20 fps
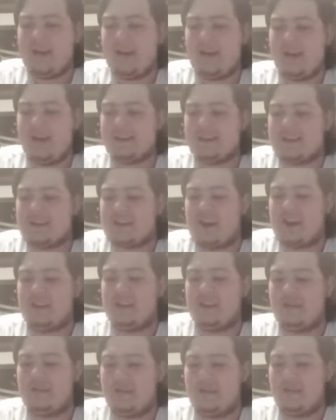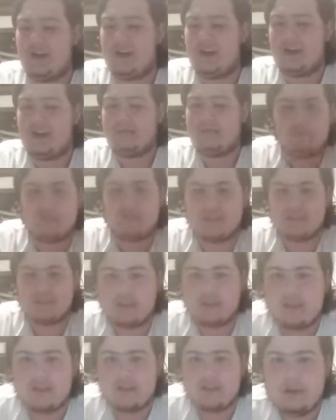is kind of second.
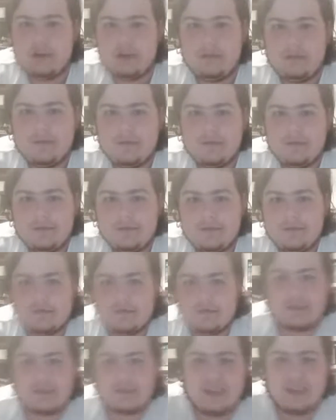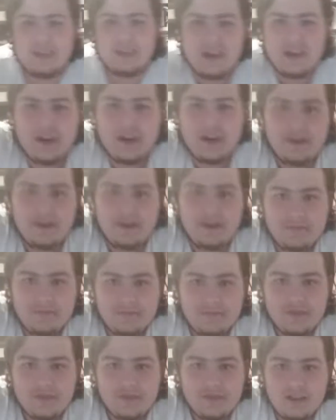Oh, the
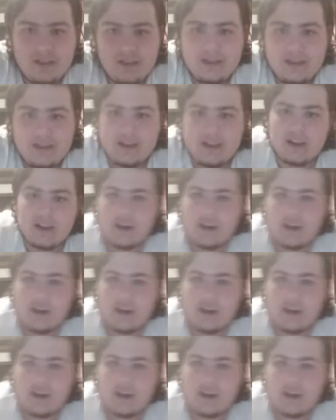thing kind of cut